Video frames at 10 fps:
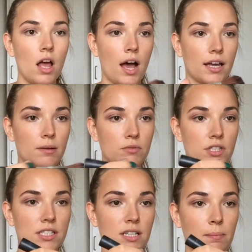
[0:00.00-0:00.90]
And I'm
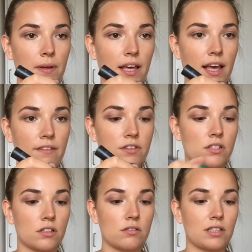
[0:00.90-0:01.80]
just dipping it ever
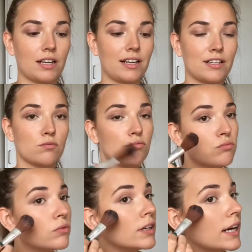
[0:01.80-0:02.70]
so slightly. It's
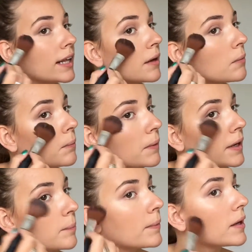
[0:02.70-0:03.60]
really,
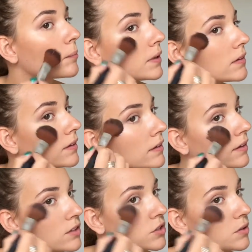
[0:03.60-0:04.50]
really pigmented,
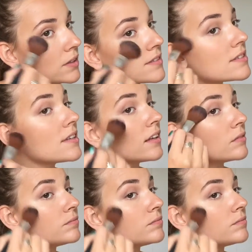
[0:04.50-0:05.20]
as you can see.